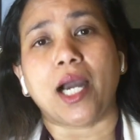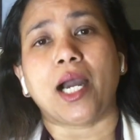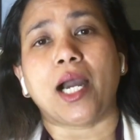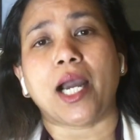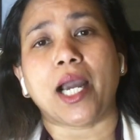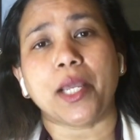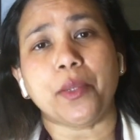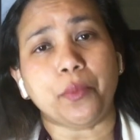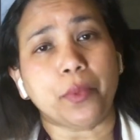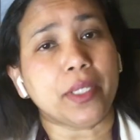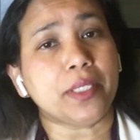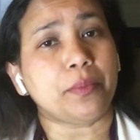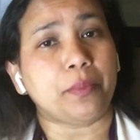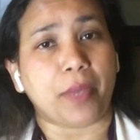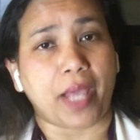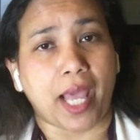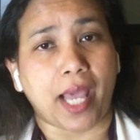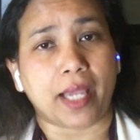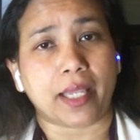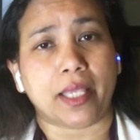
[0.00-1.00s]
I went
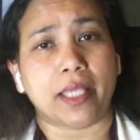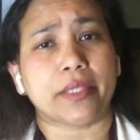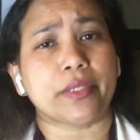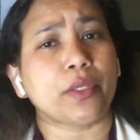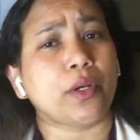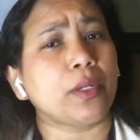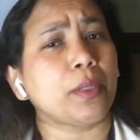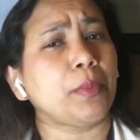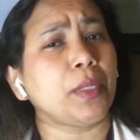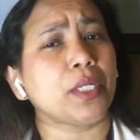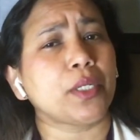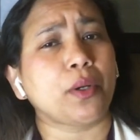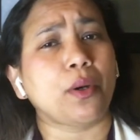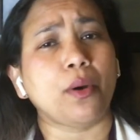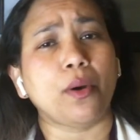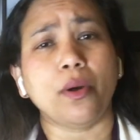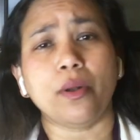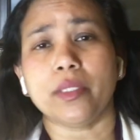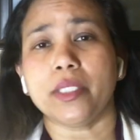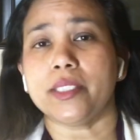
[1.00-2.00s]
back and thought about
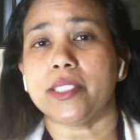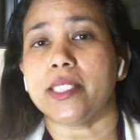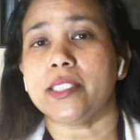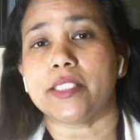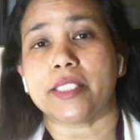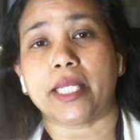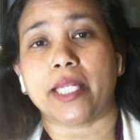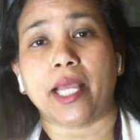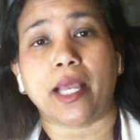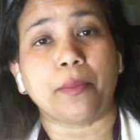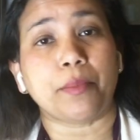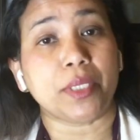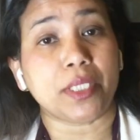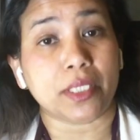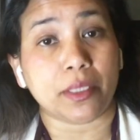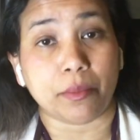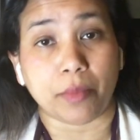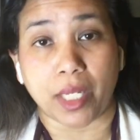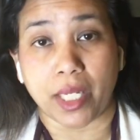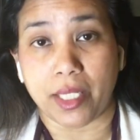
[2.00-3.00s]
all the things that happened
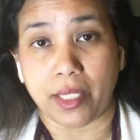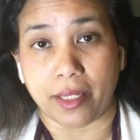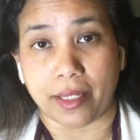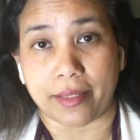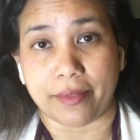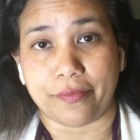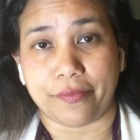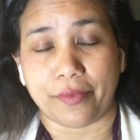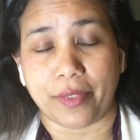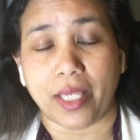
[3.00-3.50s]
in my life,